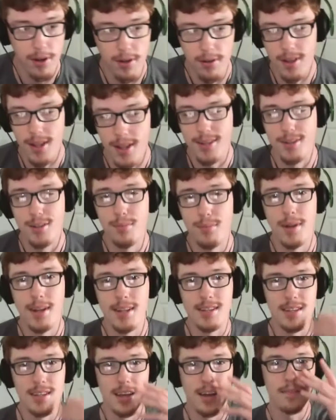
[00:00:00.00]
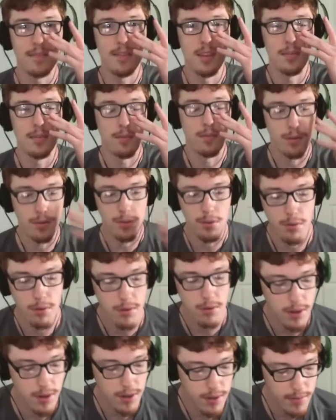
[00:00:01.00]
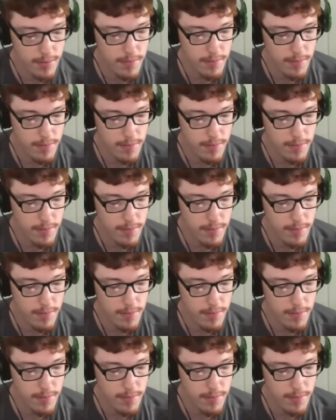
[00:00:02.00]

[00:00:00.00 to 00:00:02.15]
Like 2 minutes left in the fourth quarter,